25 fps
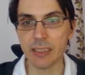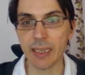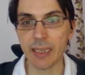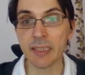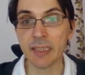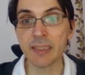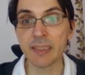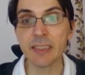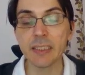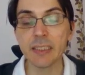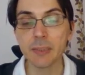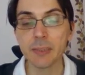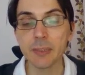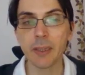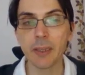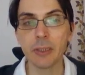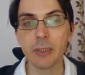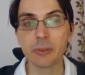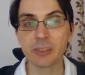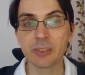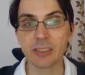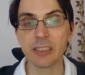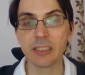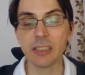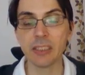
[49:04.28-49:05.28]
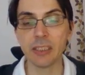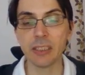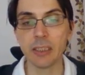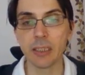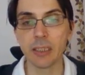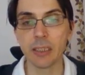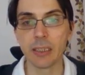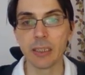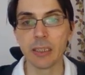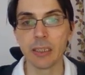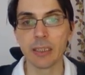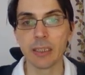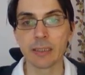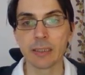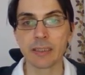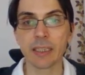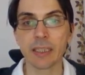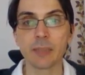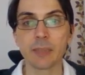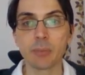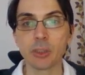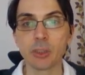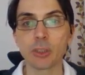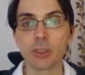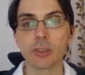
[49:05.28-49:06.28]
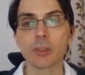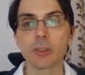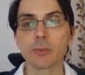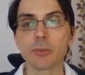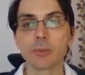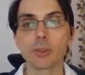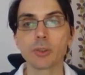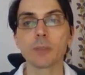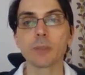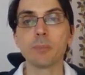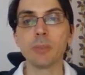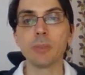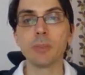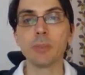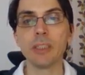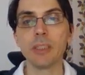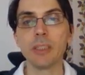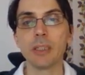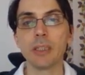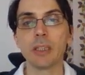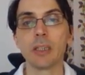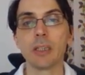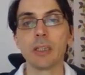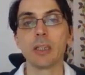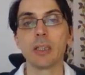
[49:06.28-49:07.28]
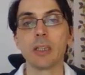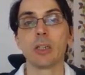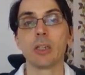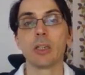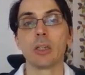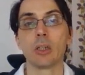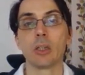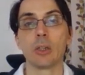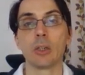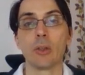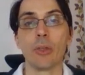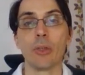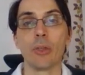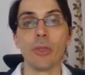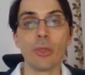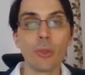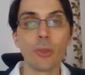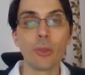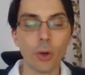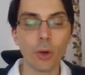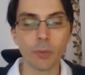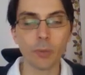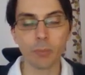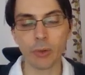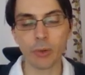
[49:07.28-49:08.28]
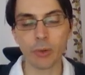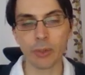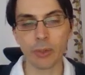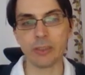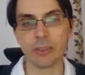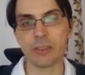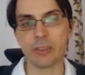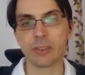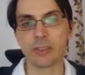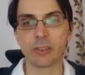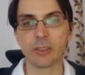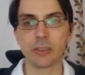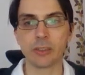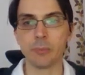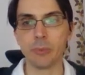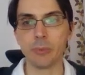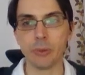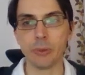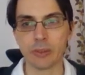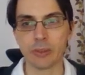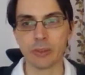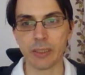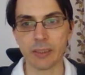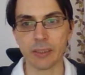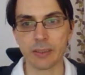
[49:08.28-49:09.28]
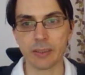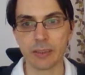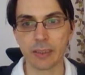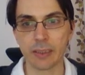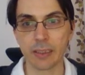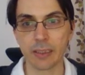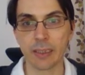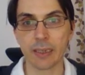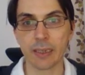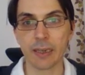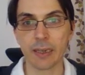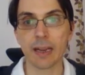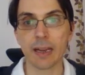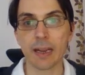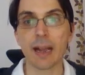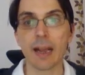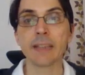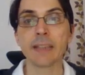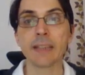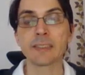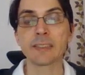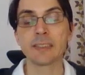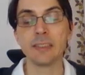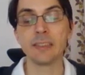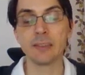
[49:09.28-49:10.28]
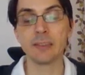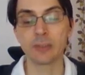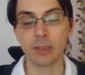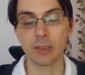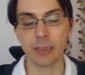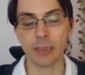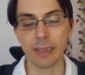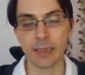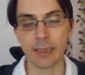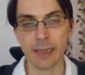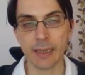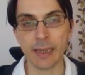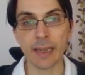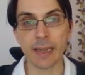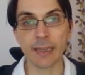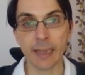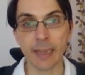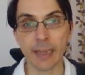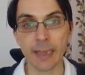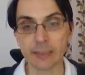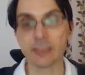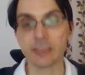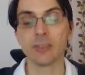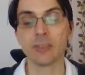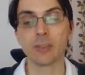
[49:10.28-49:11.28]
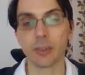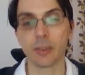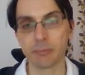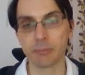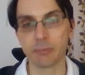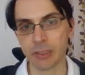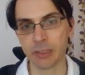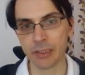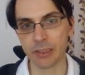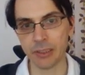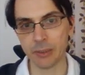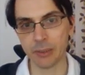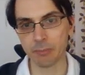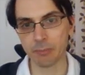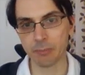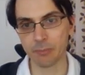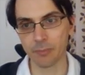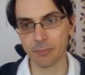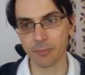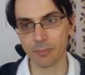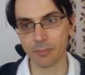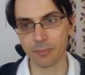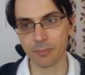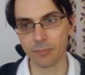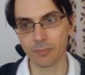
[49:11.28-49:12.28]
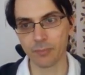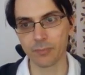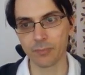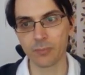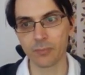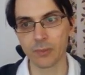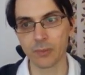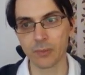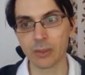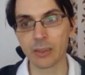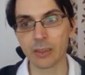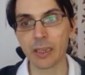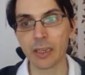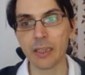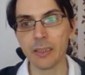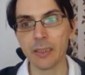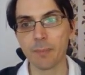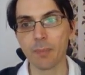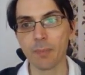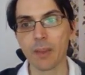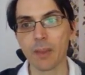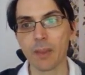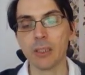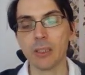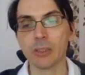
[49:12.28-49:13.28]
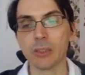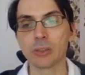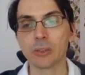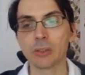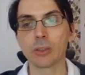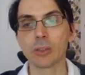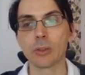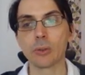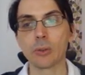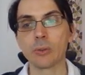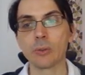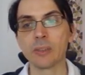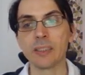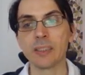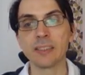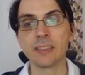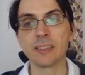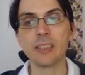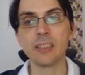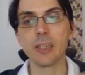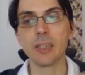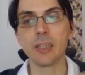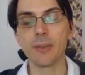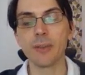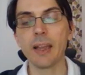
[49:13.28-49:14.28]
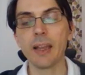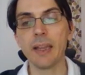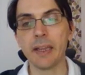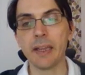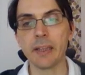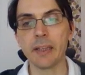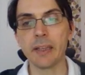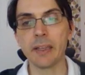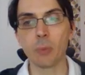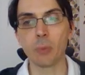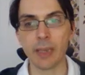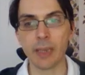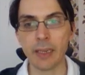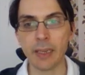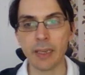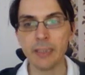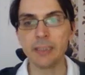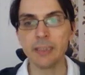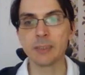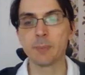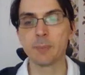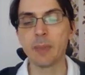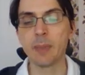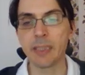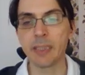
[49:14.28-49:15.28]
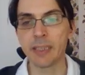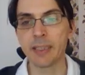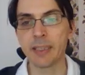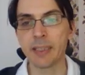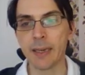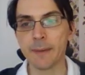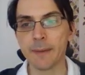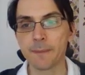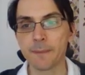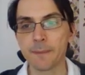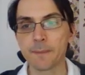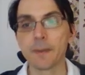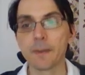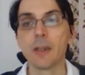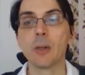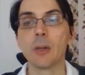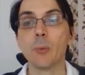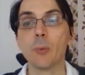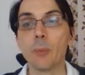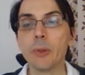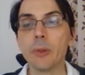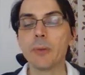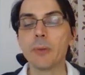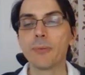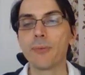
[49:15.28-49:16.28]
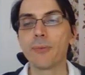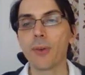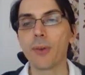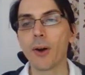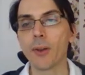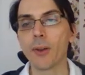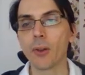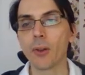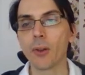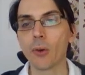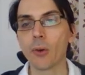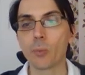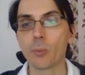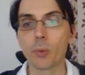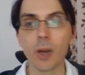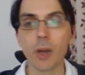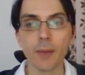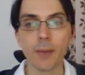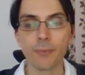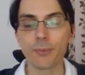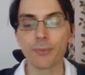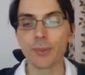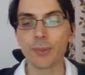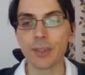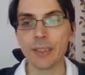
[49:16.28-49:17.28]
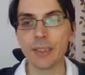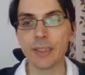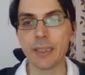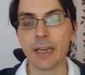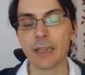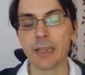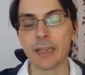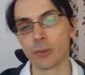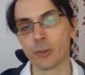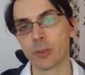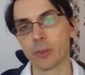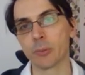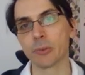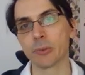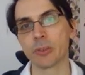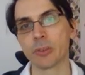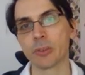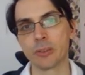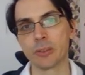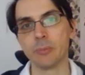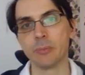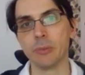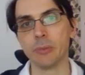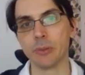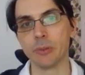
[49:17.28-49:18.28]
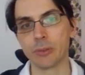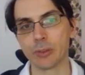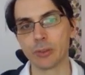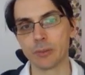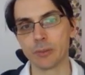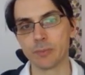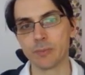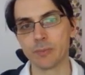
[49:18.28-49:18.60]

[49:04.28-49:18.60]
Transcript: and this value z can be shown to be normally distributed asympto uh, asymptotically. Okay, so the z of n, when n is big enough, will follow roughly a normal distribution.